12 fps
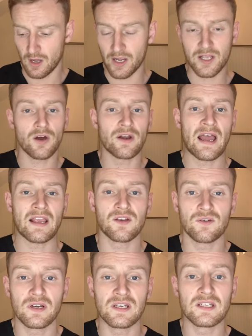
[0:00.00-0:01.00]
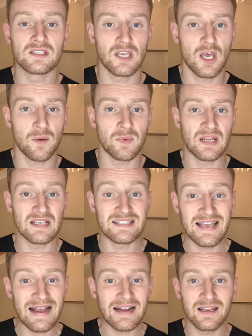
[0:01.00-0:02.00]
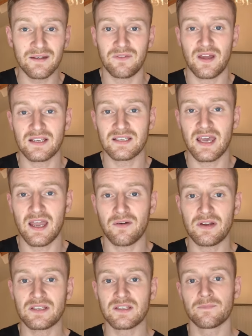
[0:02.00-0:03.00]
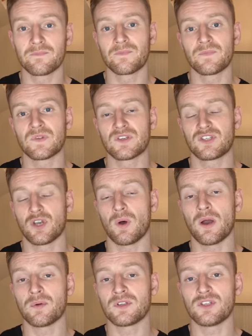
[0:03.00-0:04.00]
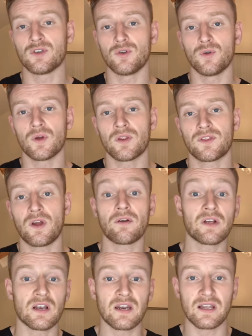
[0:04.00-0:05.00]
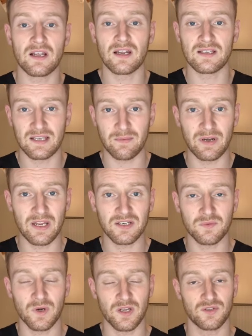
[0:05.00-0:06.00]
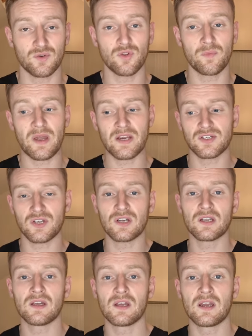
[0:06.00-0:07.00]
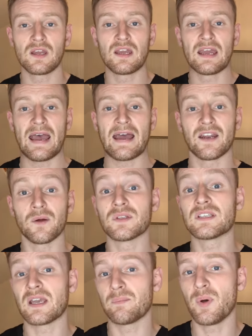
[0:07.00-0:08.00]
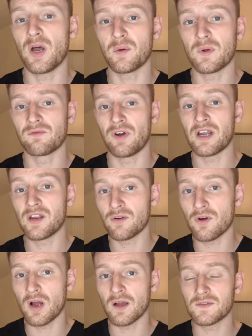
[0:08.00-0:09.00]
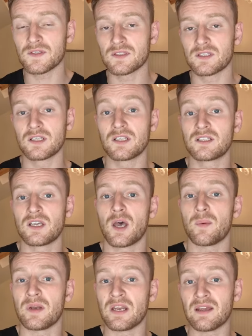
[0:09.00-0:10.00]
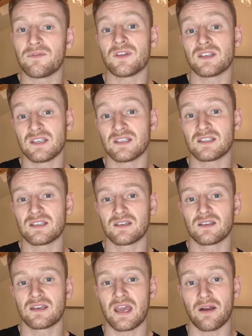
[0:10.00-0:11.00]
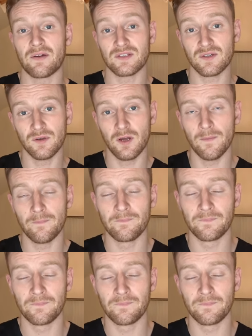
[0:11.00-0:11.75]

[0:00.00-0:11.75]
I can't accurately determine exactly if that is caries, so I would do a thorough clinical examination when I saw the patient and I would take bite wing radiographs to determine if this is caries or not.